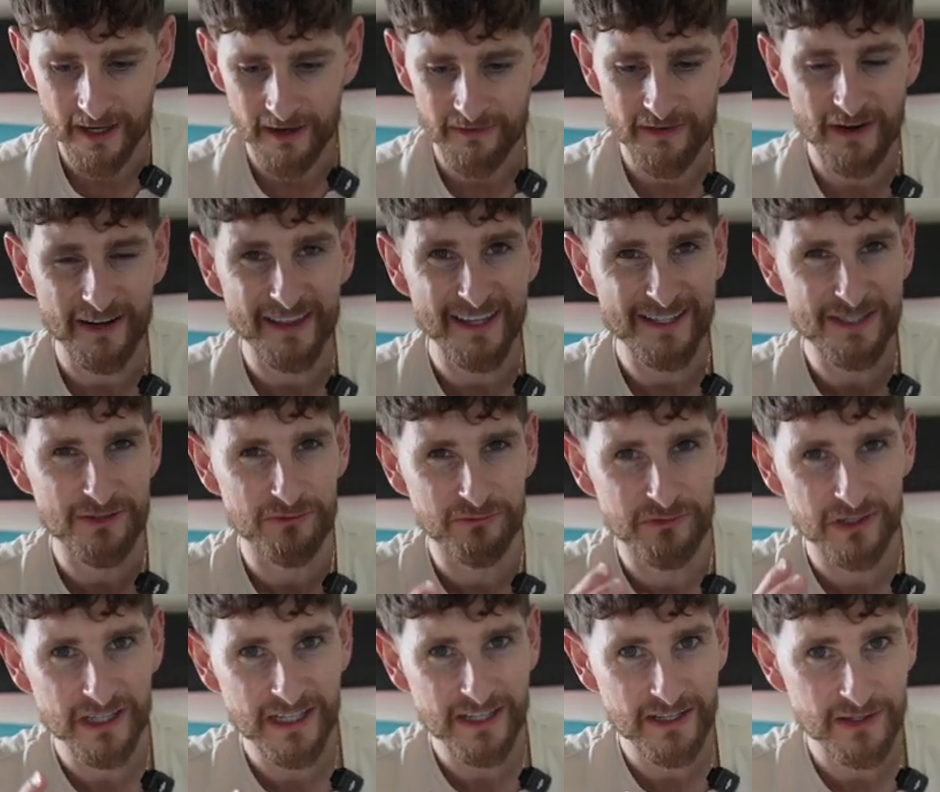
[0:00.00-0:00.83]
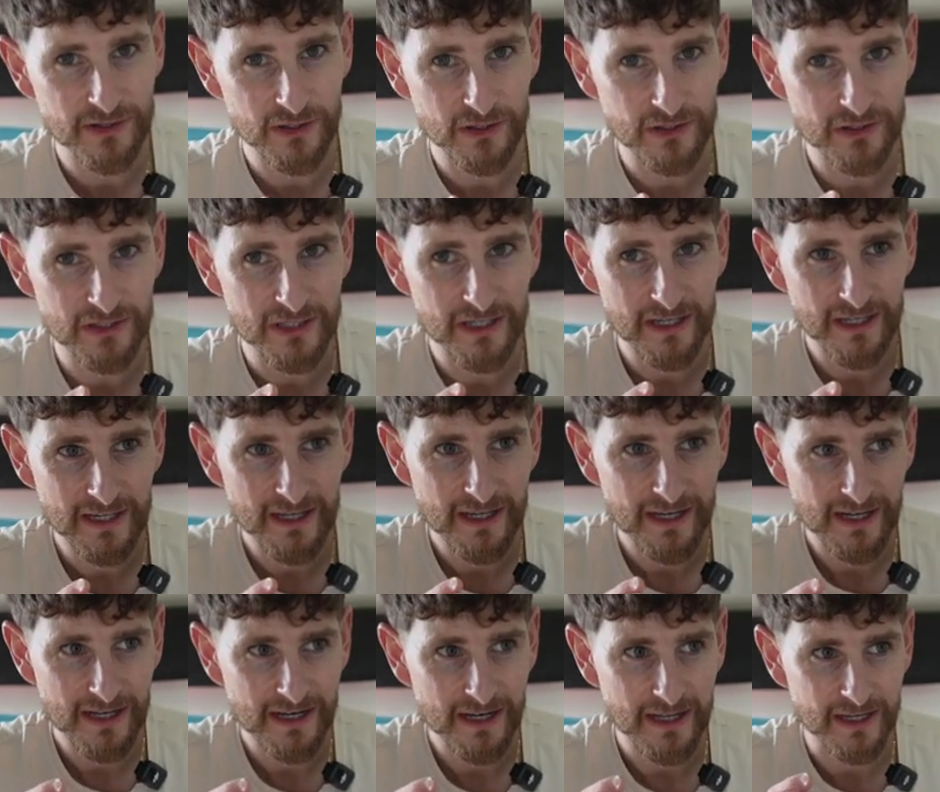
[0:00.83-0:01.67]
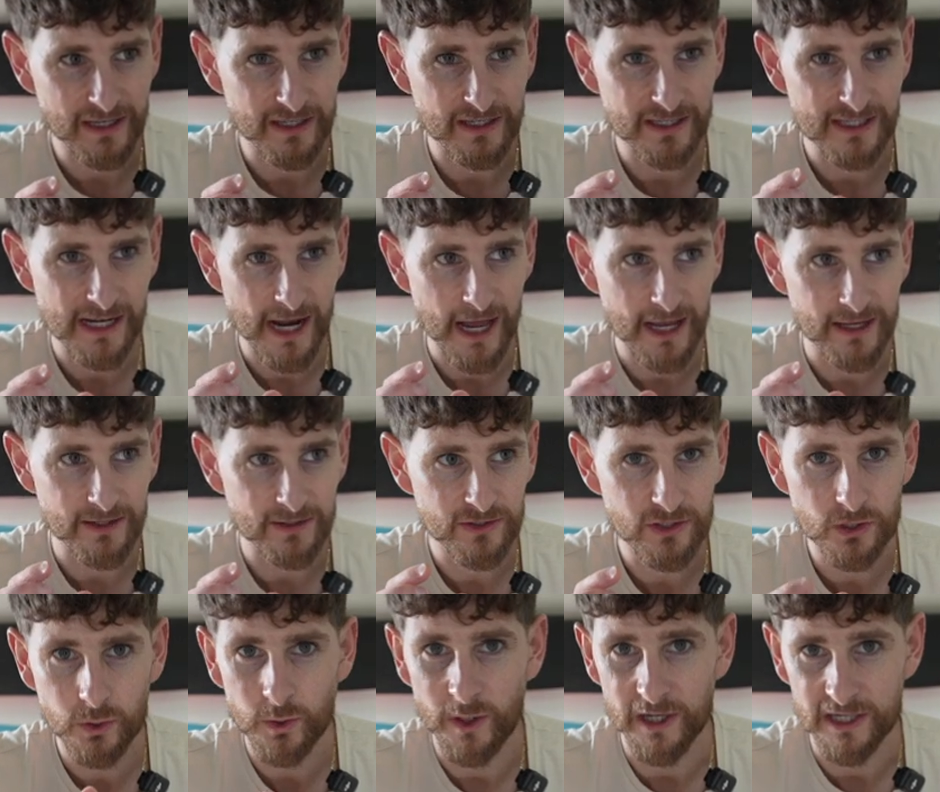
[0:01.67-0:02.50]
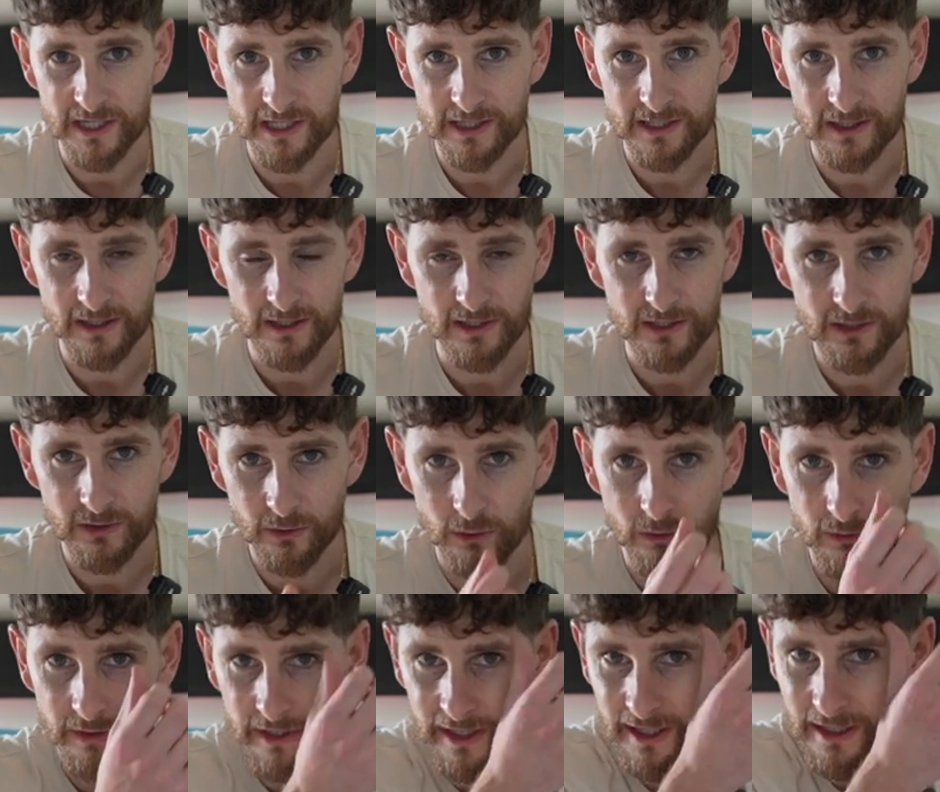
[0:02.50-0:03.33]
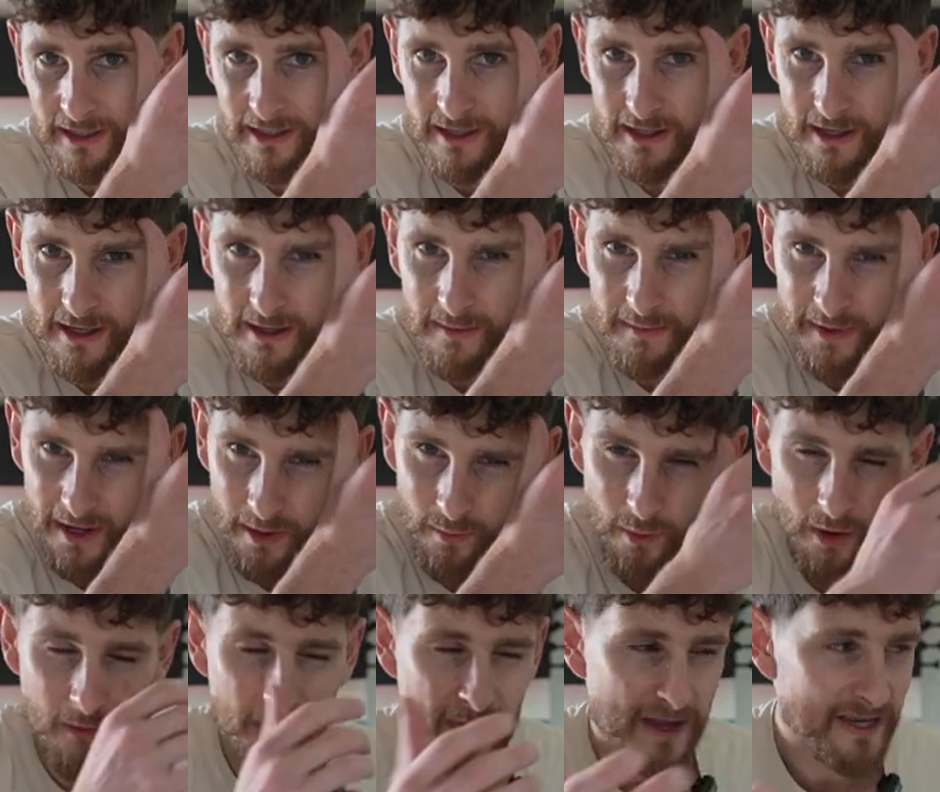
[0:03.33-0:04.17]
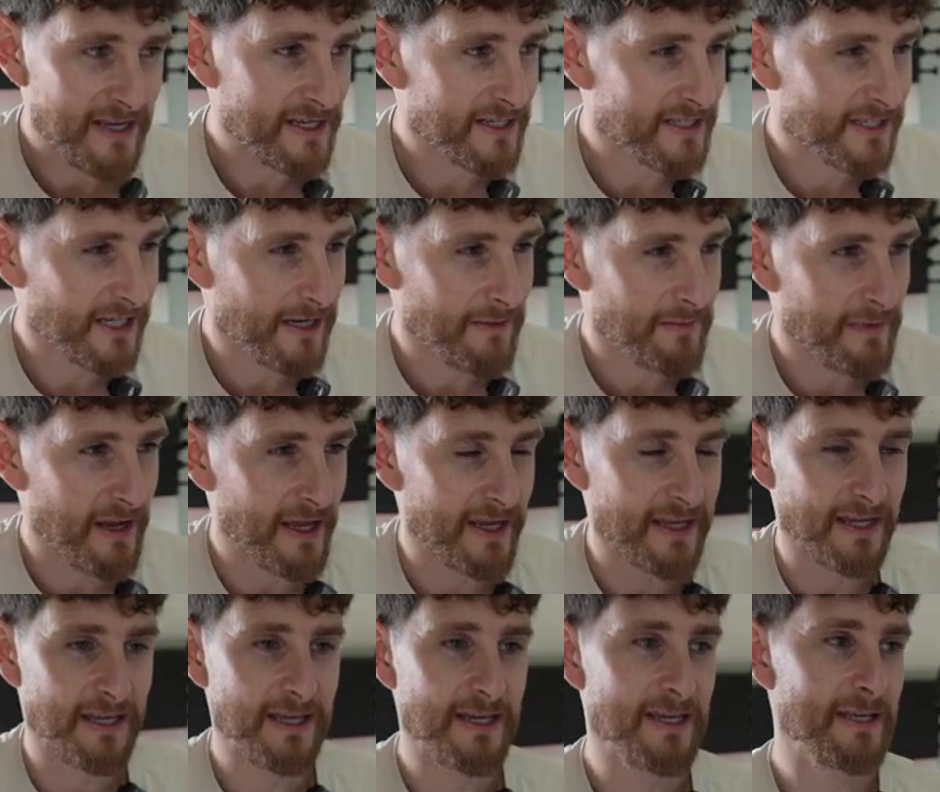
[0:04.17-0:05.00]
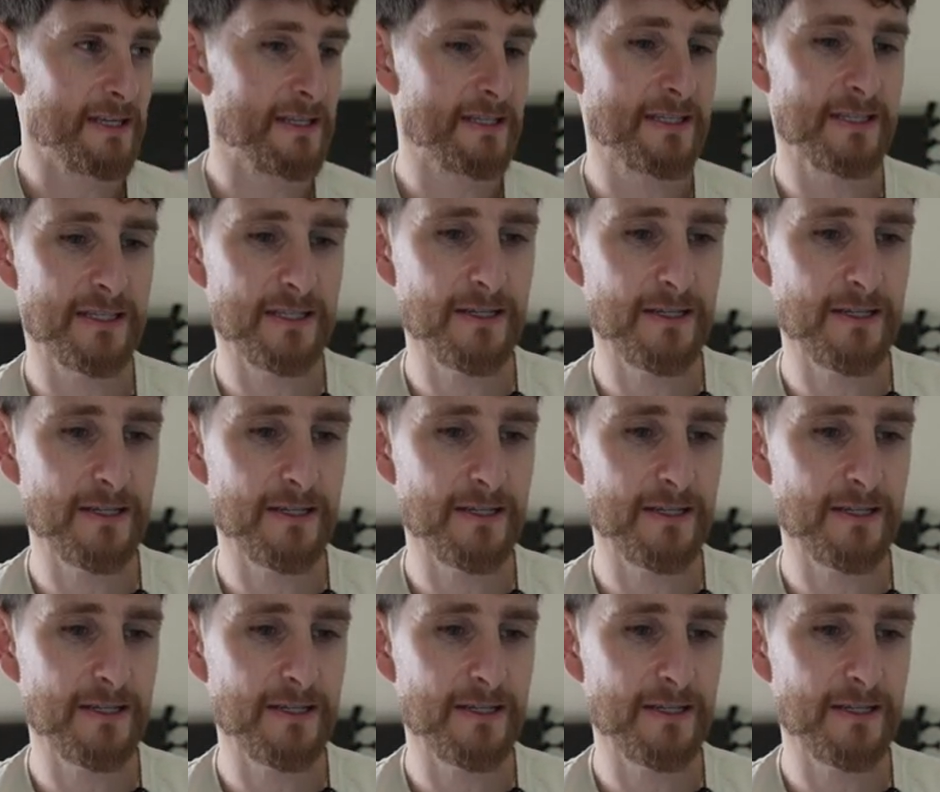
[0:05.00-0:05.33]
I feel like that's a really good, like slight twist to the story, but I won't make it seem like he